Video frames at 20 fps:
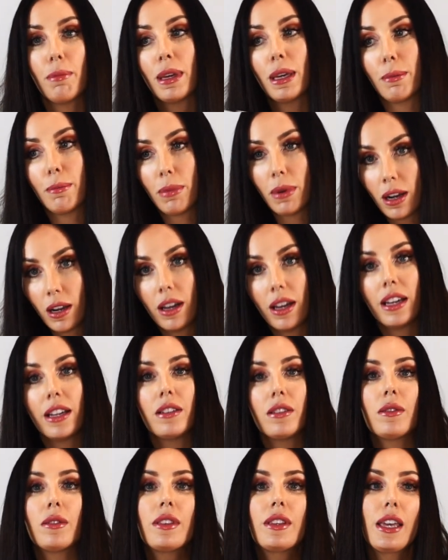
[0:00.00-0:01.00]
be applying,
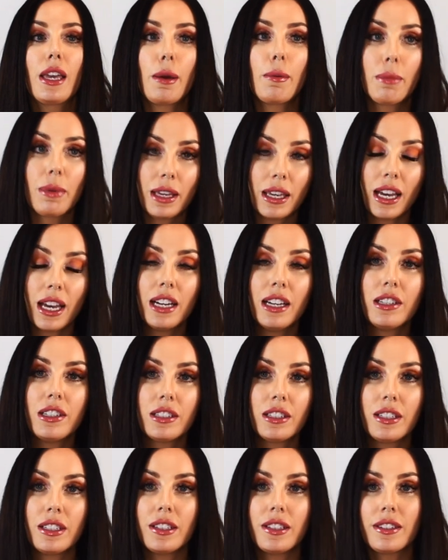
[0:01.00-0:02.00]
doing the
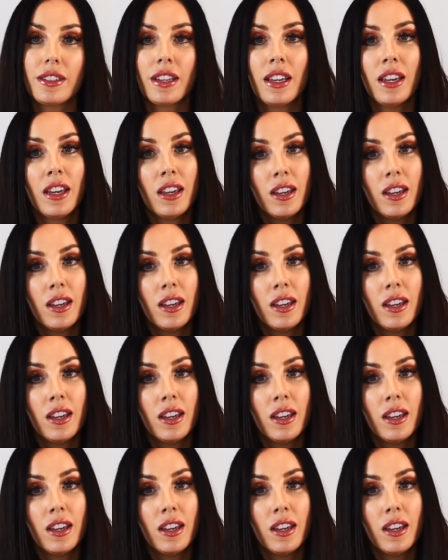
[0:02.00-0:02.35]
applications,